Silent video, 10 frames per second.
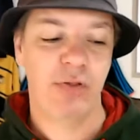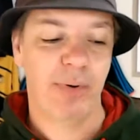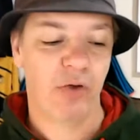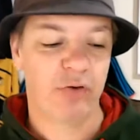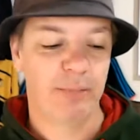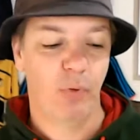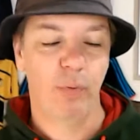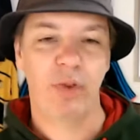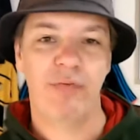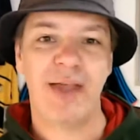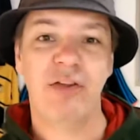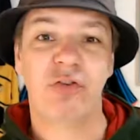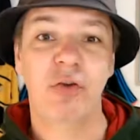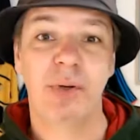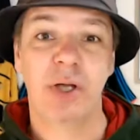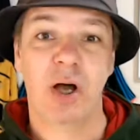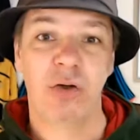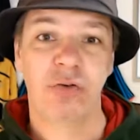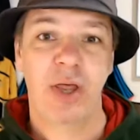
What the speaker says: basketball, the V8 Supercars,